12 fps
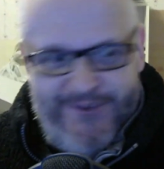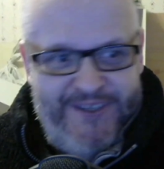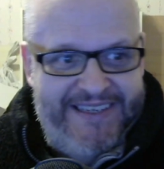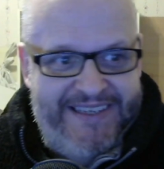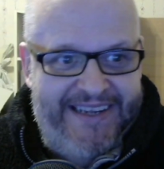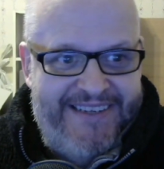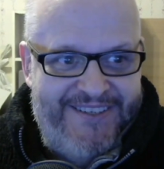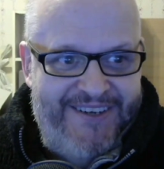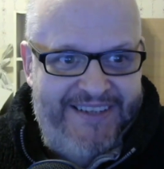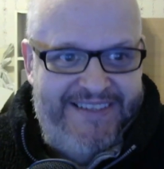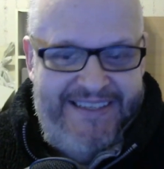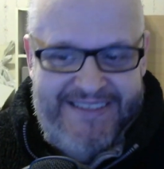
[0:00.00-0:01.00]
pretty
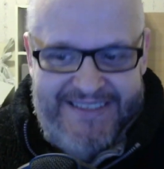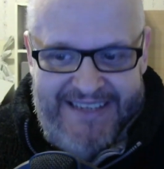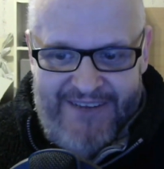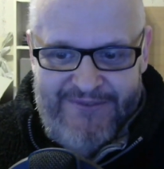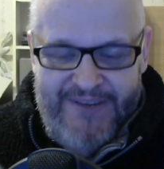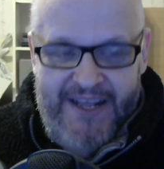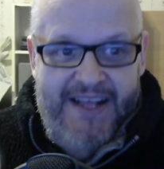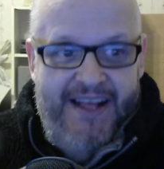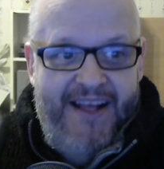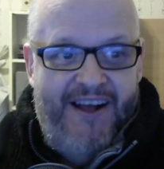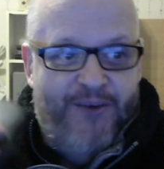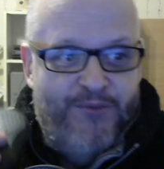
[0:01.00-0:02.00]
exciting stuff.
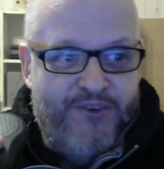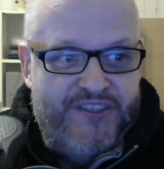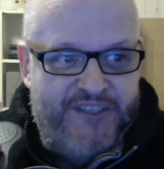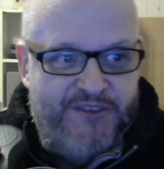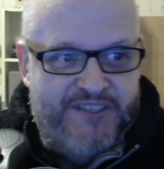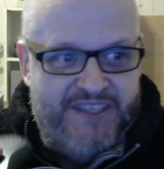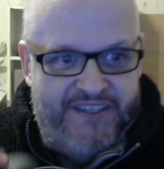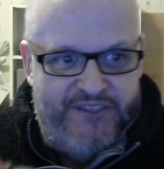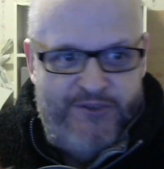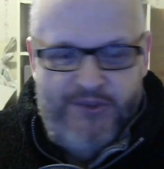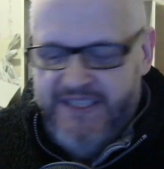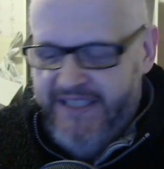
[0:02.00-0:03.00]
I was using the
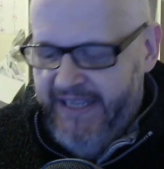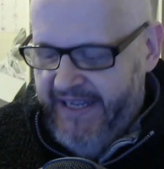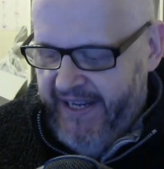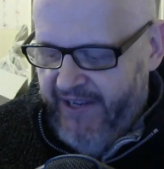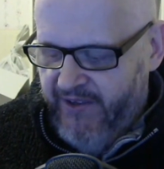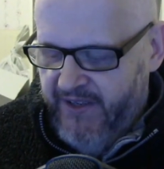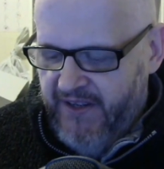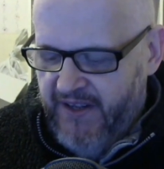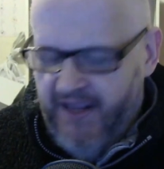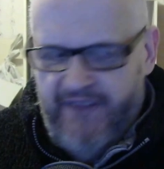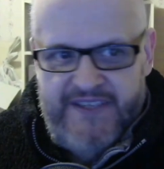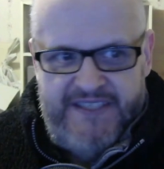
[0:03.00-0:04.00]
joystick here, and
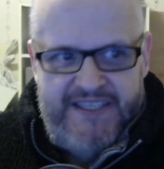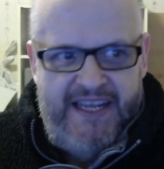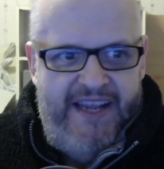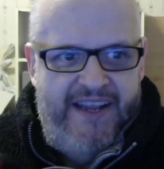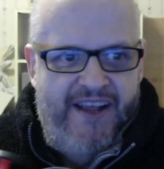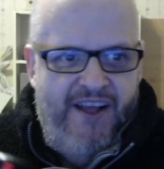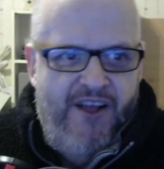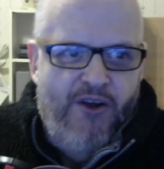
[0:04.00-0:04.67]
I have to say,